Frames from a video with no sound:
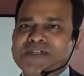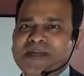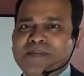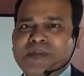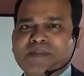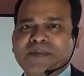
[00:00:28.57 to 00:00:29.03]

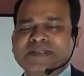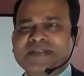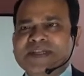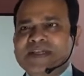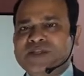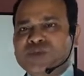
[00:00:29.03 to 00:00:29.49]
Some people
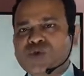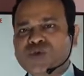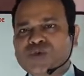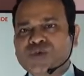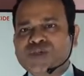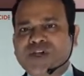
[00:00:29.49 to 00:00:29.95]
say
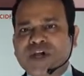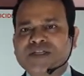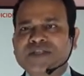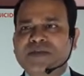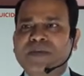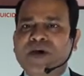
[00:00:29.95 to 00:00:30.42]
those who
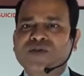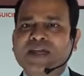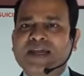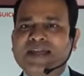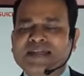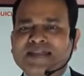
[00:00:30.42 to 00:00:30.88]
talks
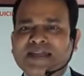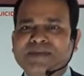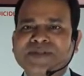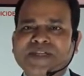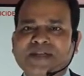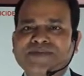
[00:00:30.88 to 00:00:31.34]
about killing
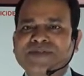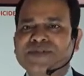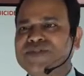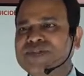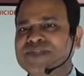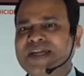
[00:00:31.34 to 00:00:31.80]
themselves for
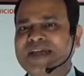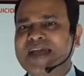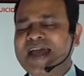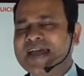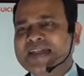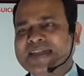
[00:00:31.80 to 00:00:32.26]

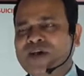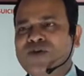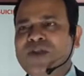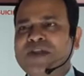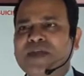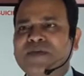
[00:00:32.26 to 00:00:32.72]
suicide, they
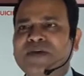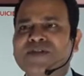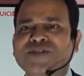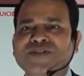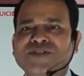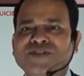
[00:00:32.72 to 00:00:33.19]
will
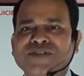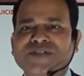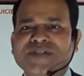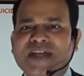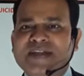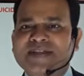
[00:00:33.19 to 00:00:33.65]
never do the
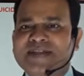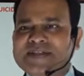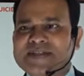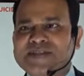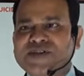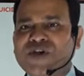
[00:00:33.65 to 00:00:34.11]
suicide.
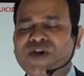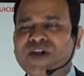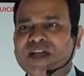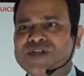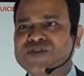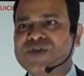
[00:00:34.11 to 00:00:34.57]
This is
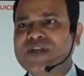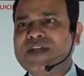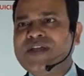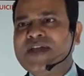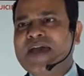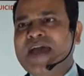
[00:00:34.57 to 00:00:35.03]
wrong
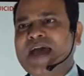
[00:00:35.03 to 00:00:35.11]
actually.